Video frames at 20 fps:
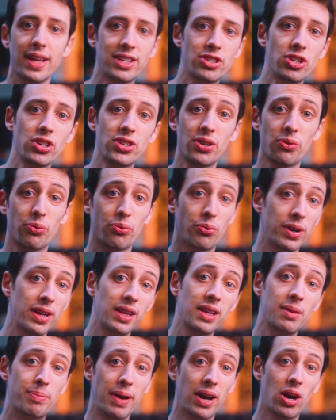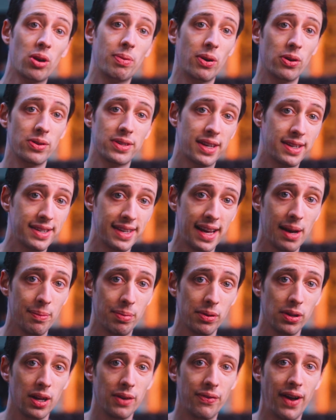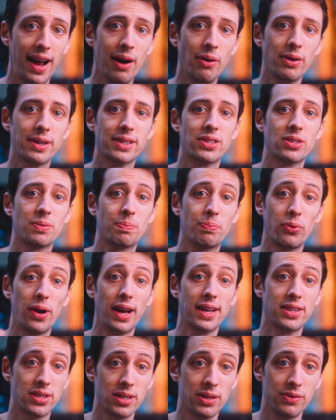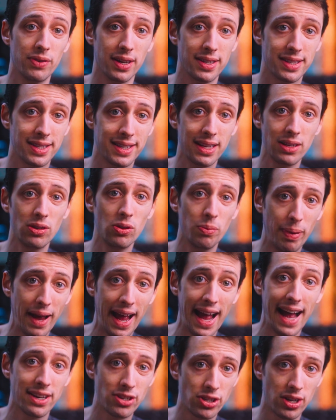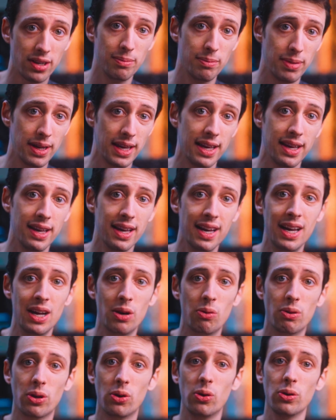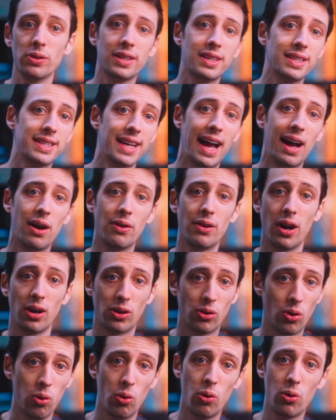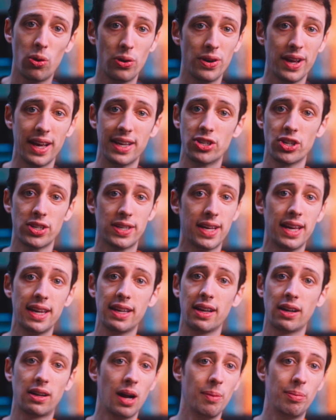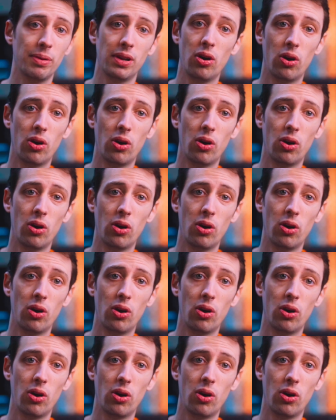that's just a really bare bones example of how expressive a single patch can be when holding down a chord and just hitting a couple